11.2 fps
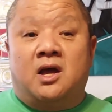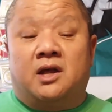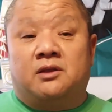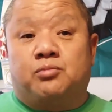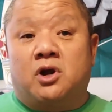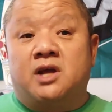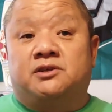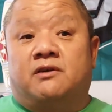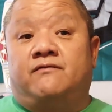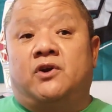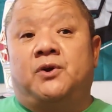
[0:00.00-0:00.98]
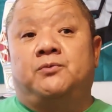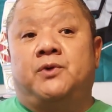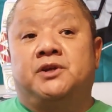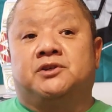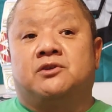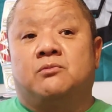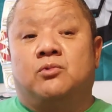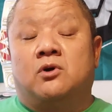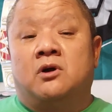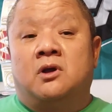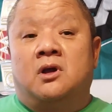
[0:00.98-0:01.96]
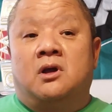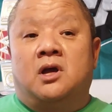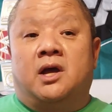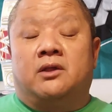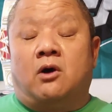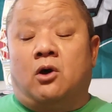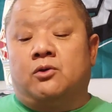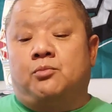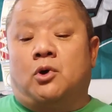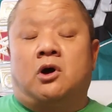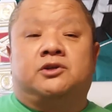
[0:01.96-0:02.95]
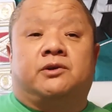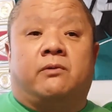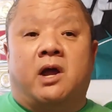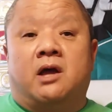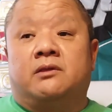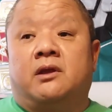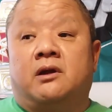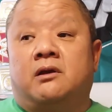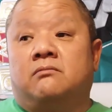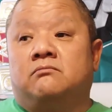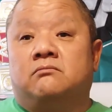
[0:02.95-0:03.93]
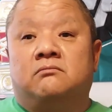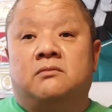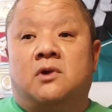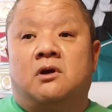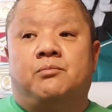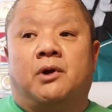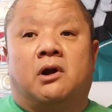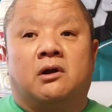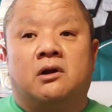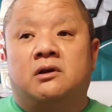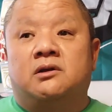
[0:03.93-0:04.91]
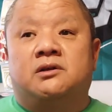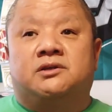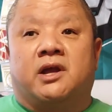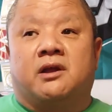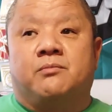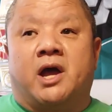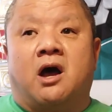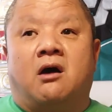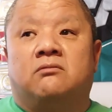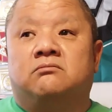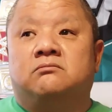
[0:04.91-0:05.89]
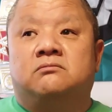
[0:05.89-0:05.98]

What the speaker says: and the price are very reasonable. And all the bars around there, a burger, it's like about